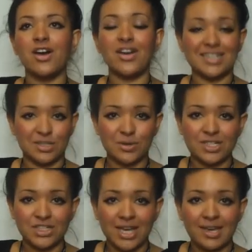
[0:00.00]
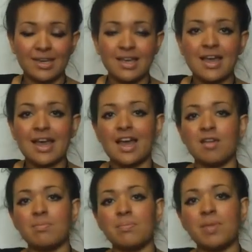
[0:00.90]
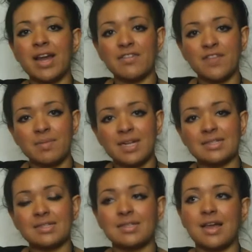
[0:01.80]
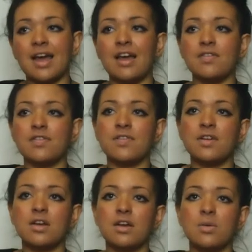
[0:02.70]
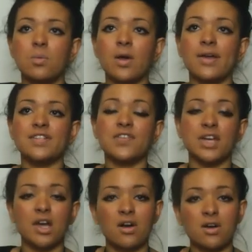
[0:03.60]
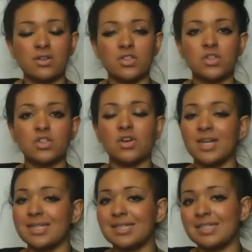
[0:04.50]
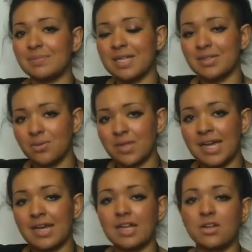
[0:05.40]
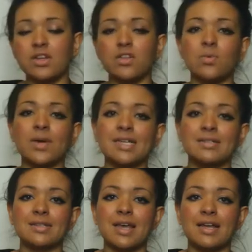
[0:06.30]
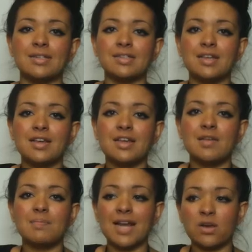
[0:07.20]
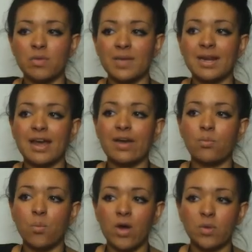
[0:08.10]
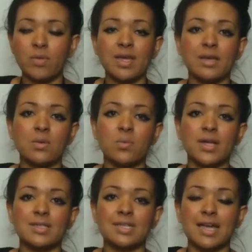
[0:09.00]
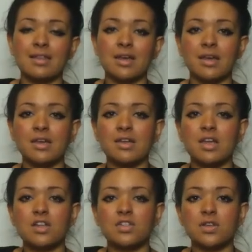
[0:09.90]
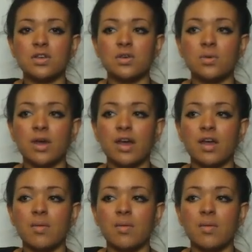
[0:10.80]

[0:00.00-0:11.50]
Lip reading: ideology, and black feminists have worked very hard to try and dismantle that and look at the ways that black women and white women can work together to